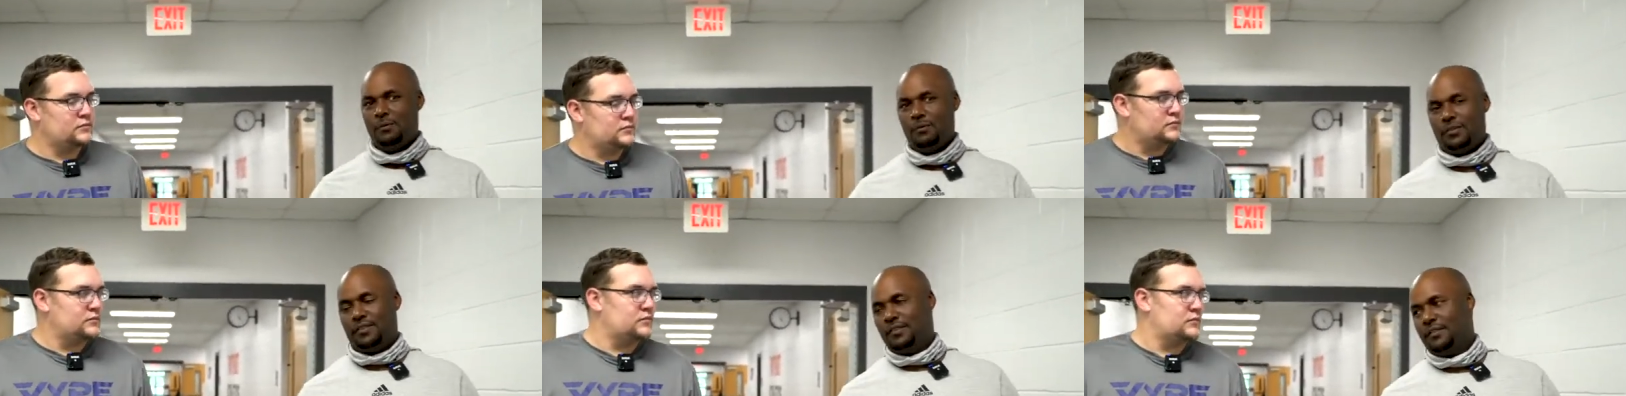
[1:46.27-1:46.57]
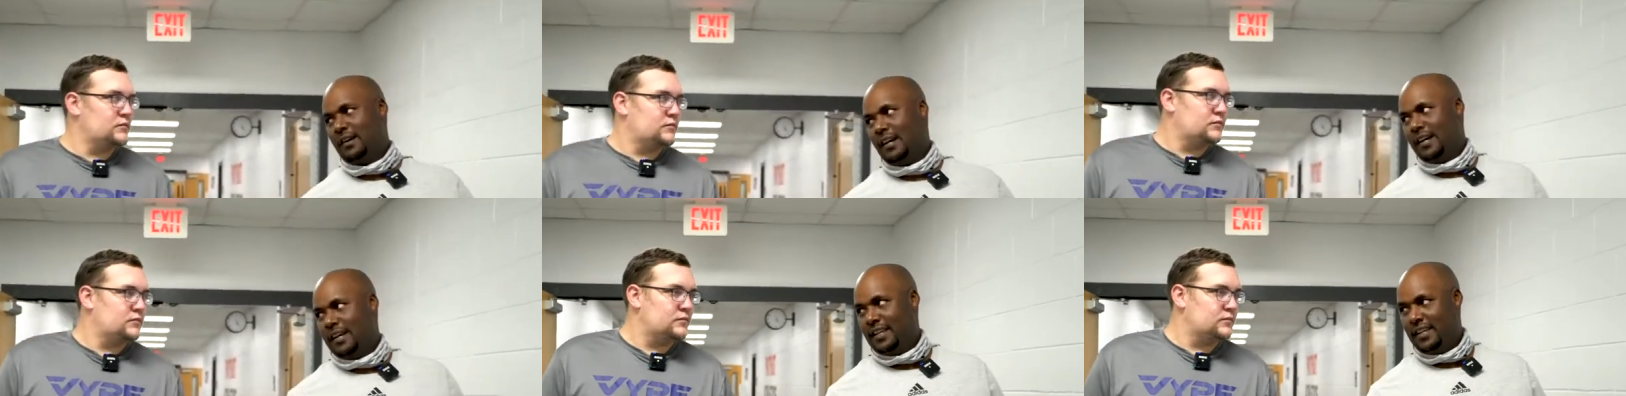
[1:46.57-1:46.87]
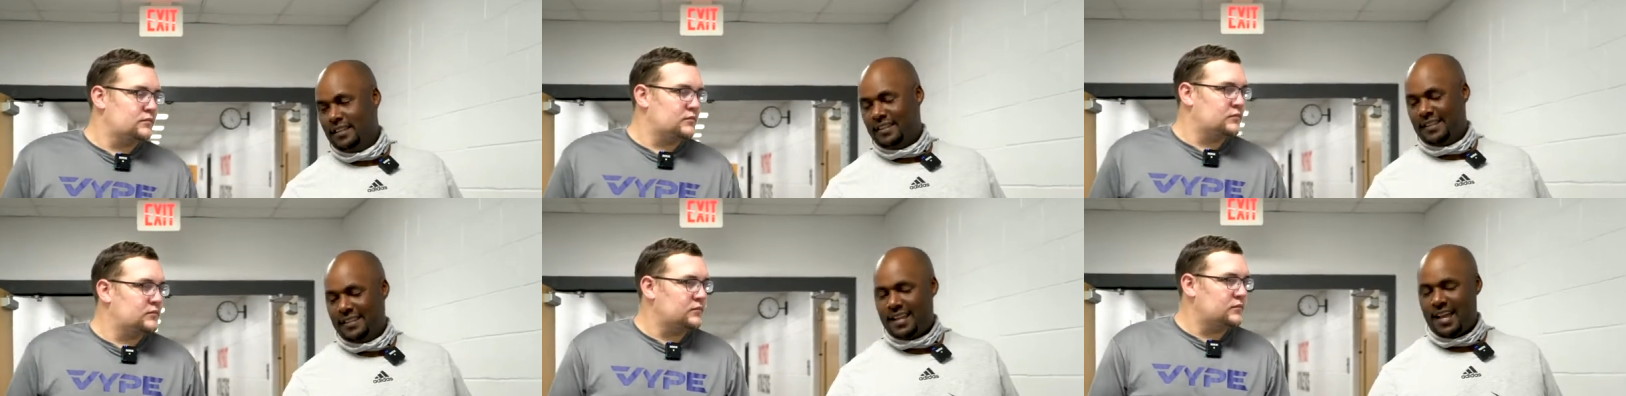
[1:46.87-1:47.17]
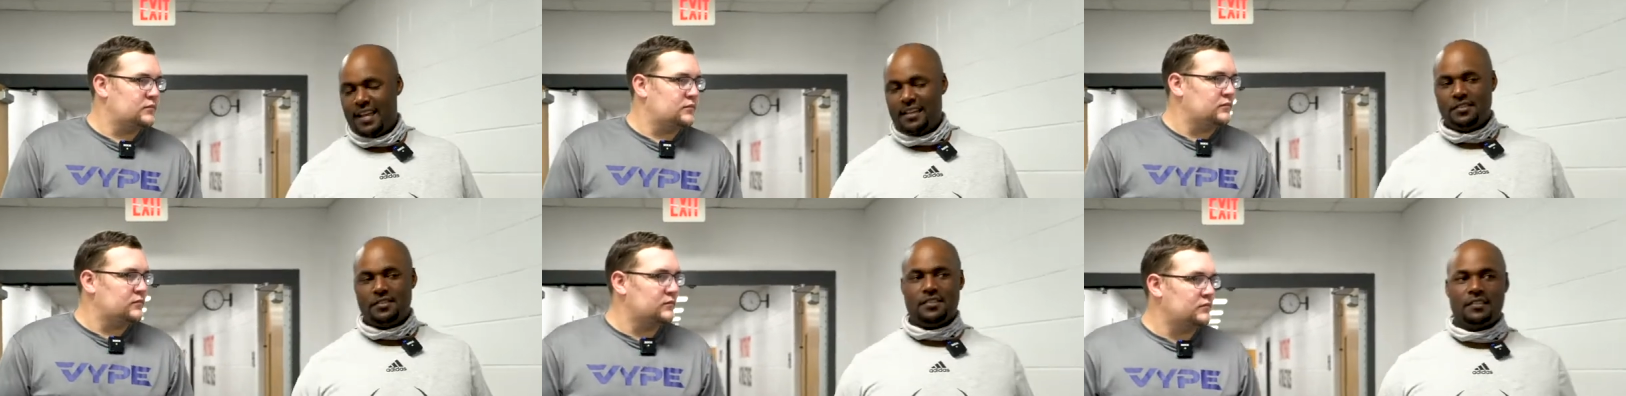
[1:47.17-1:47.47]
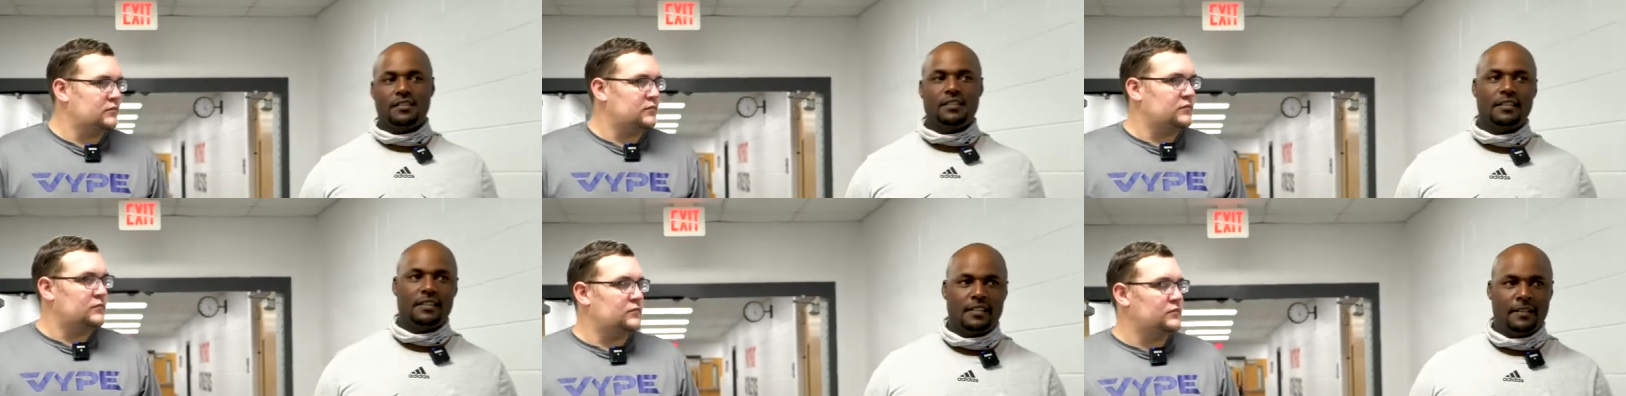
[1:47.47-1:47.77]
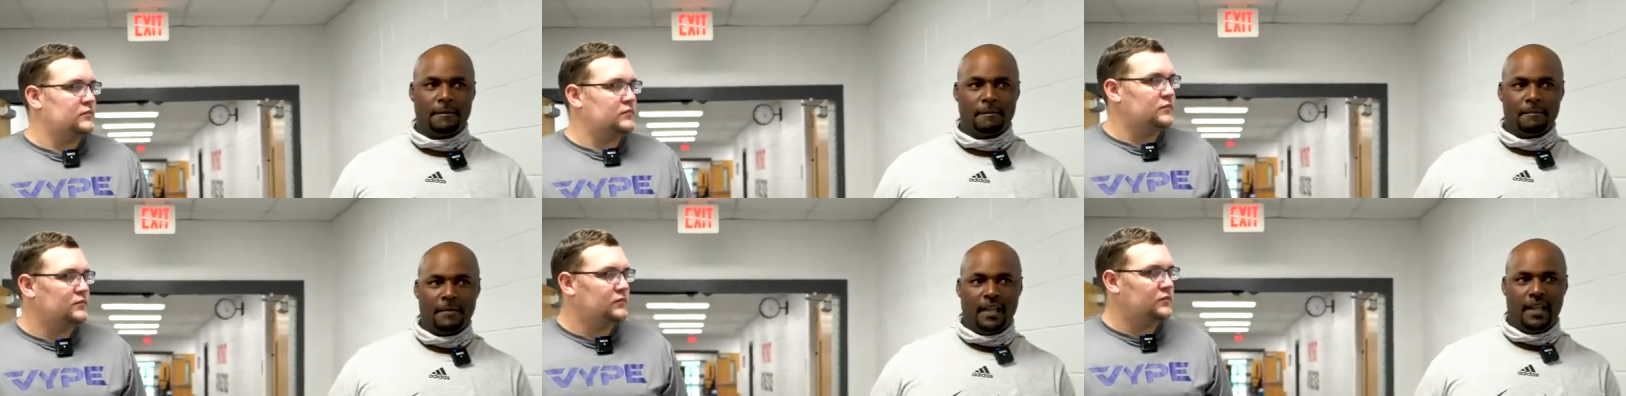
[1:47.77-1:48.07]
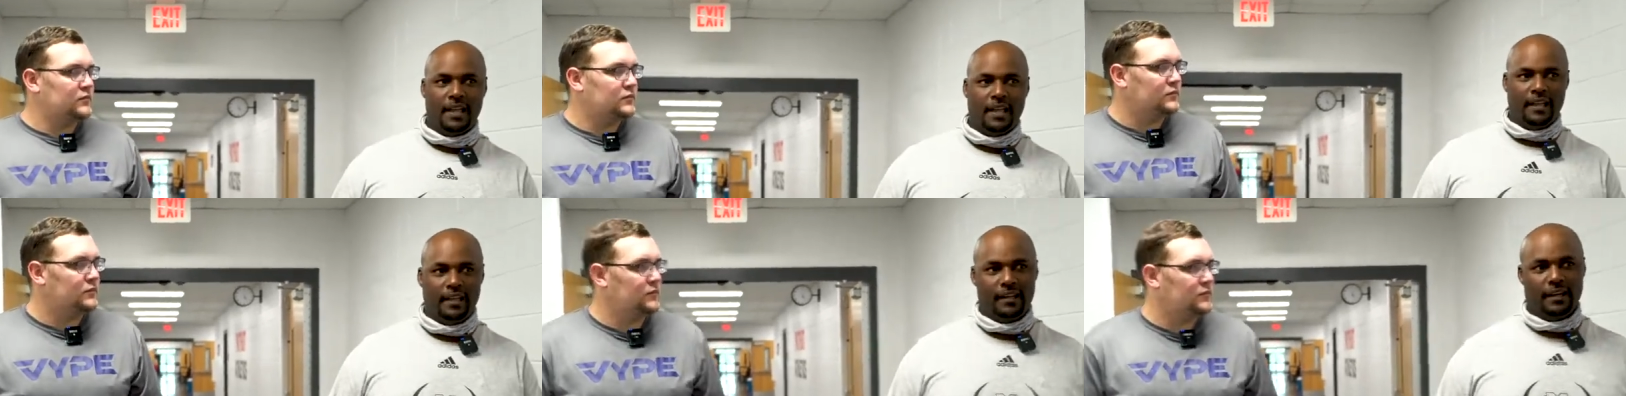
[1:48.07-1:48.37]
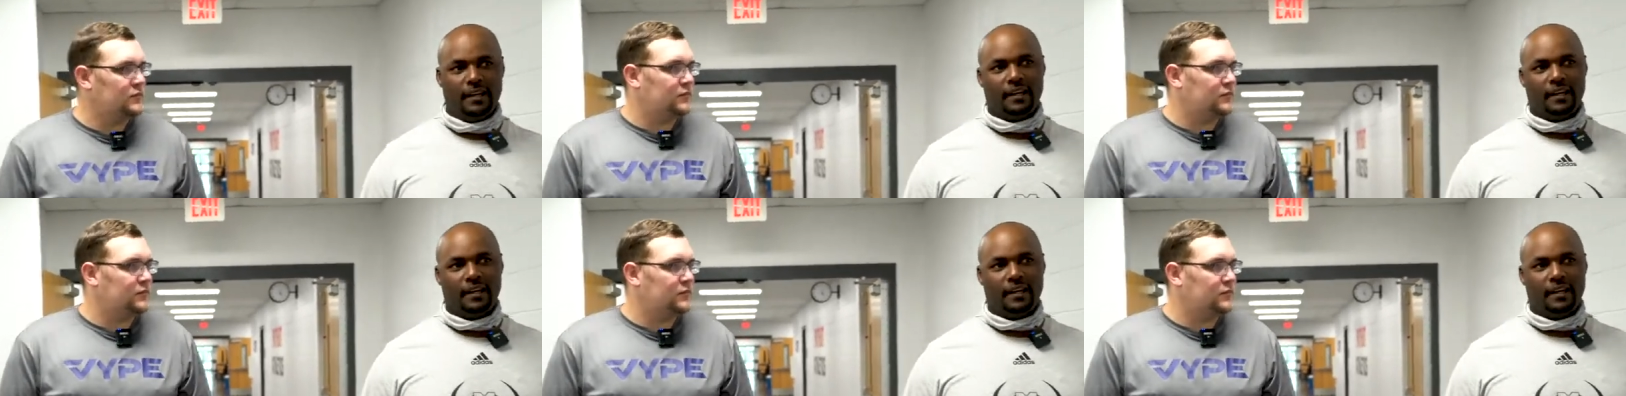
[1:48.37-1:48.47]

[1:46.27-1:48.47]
Speaker 1: with uh, Ethan Dyson and